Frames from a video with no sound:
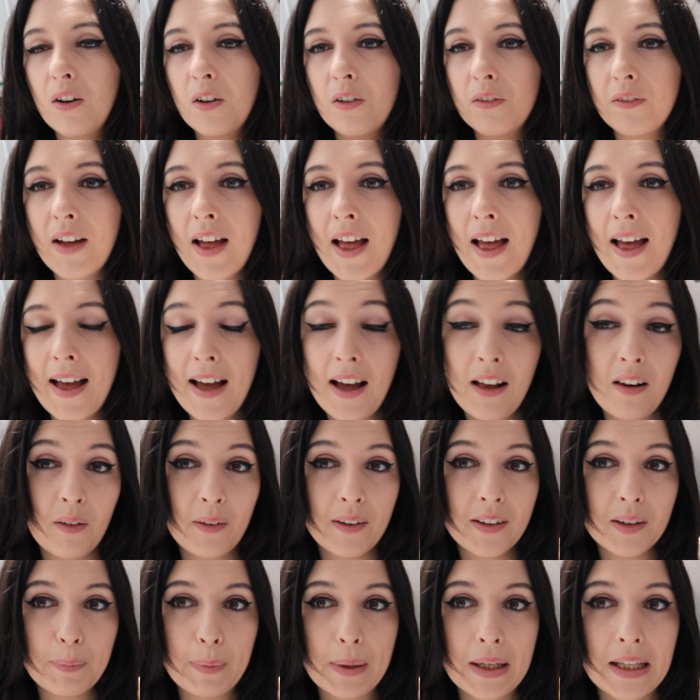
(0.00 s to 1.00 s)
of how
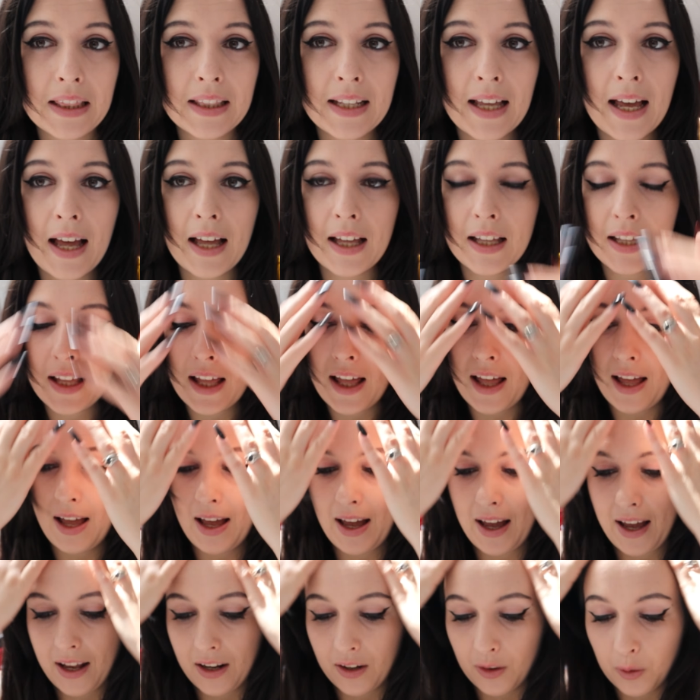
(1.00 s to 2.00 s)
long it's been there
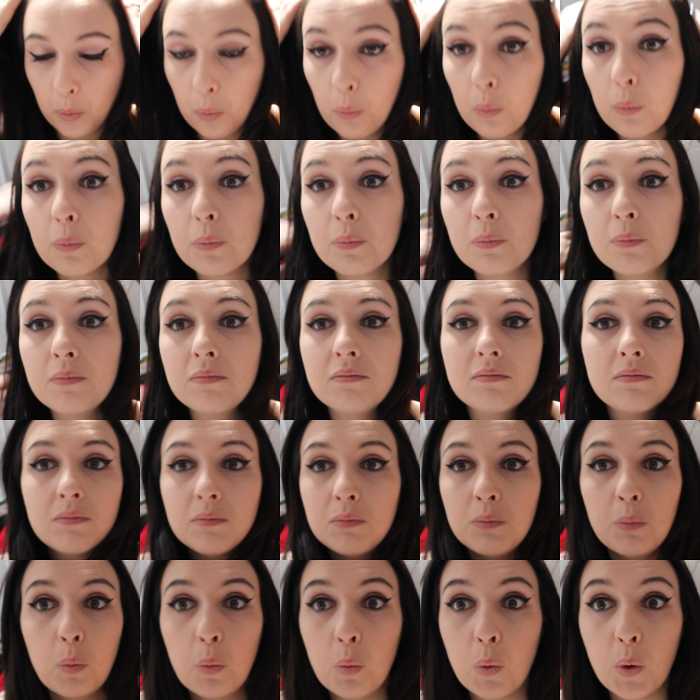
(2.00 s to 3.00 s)
and
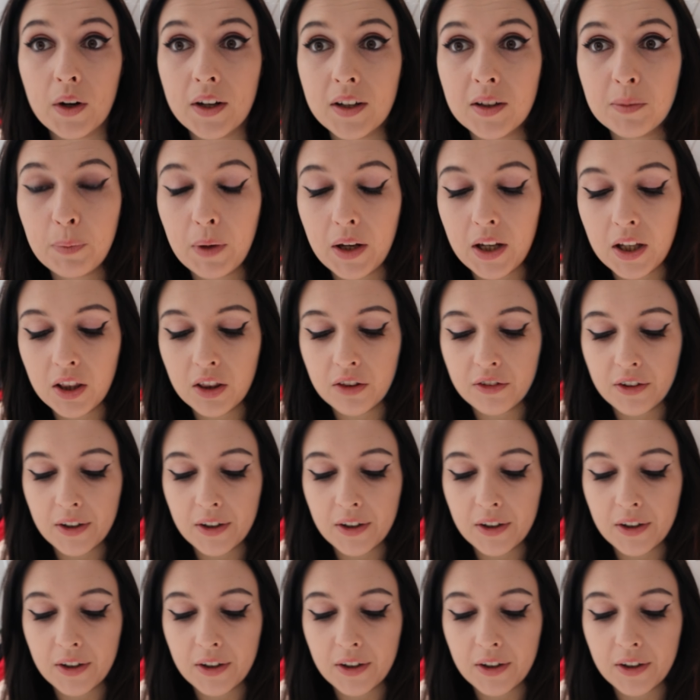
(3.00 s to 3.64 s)
what it's been